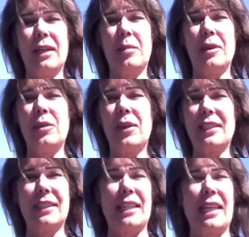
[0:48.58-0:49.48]
up at
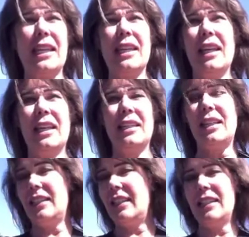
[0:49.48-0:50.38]
USC.
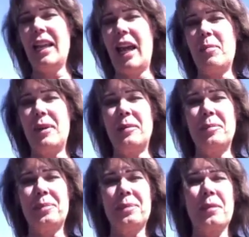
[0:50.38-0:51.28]
It didn't happen.
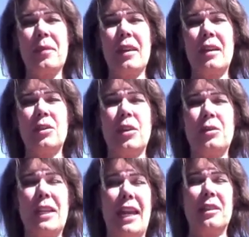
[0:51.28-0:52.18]
So
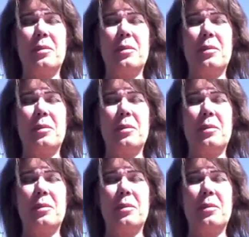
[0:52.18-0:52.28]
days